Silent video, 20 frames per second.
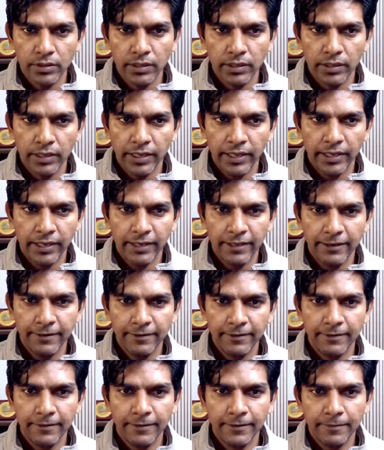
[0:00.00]
And
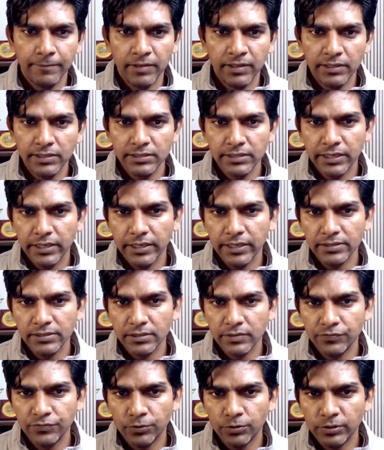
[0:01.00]
in this case,
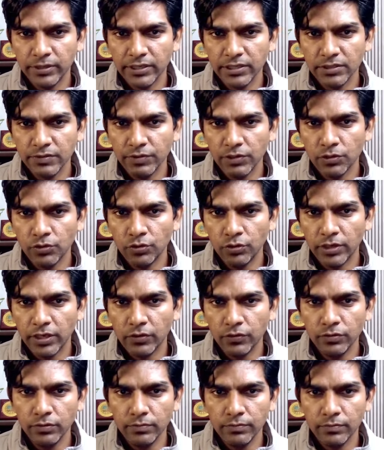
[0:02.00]
4 kg will go
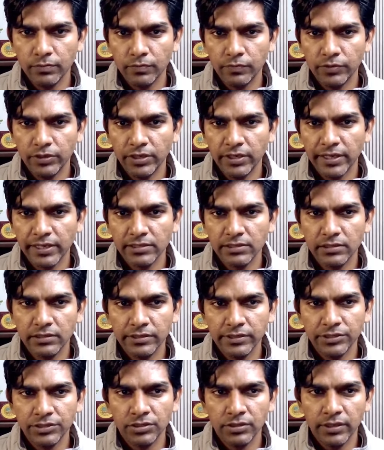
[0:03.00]
down with an
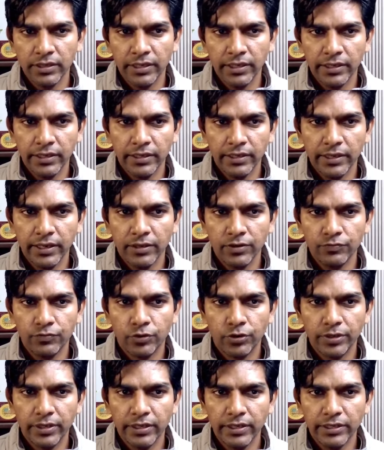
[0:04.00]
acceleration a, and
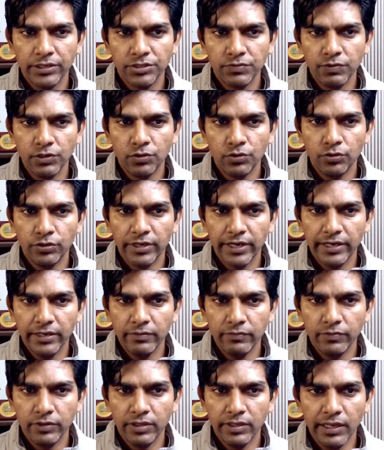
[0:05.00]
40 kg will go right
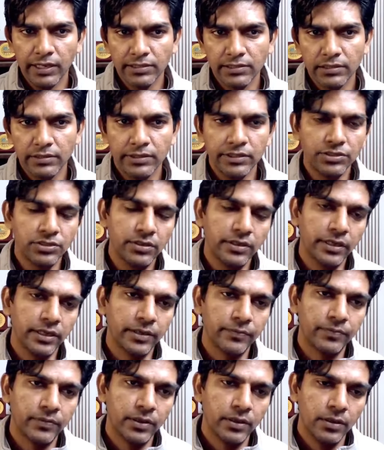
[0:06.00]
with the acceleration a.
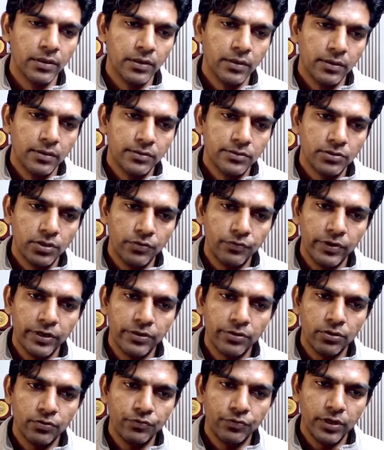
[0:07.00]
So if I
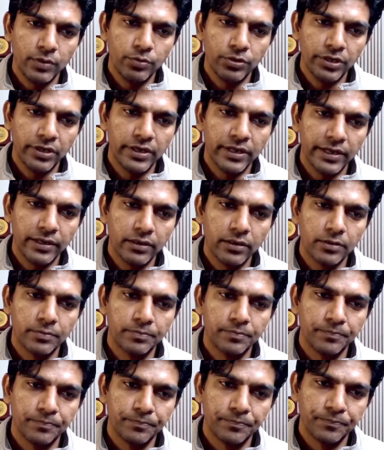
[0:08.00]
draw free body
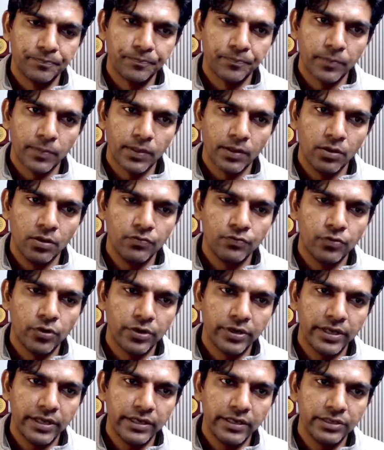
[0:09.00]
diagram of
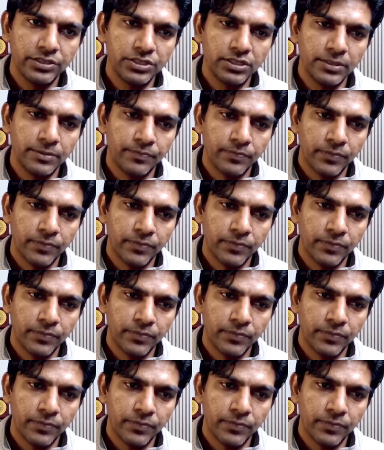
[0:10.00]
40 kg,